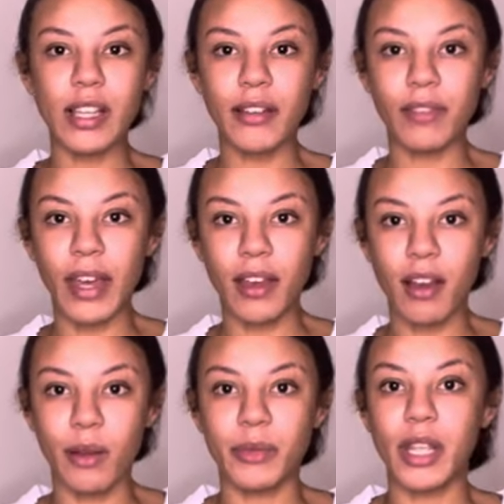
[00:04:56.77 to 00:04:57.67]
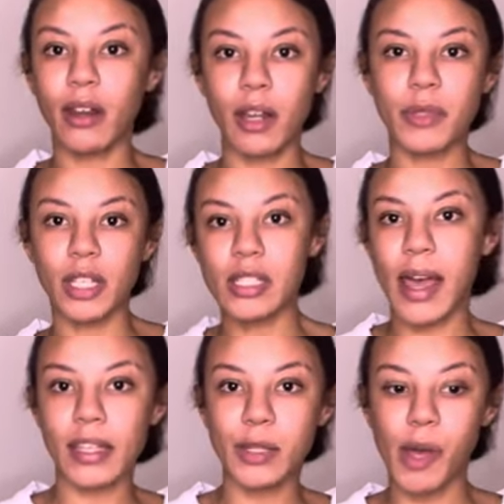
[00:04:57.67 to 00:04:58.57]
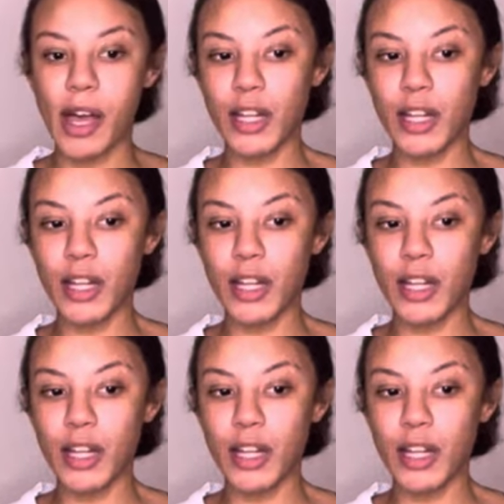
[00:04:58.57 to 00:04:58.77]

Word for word: of like um, setting up Skyntax Spa.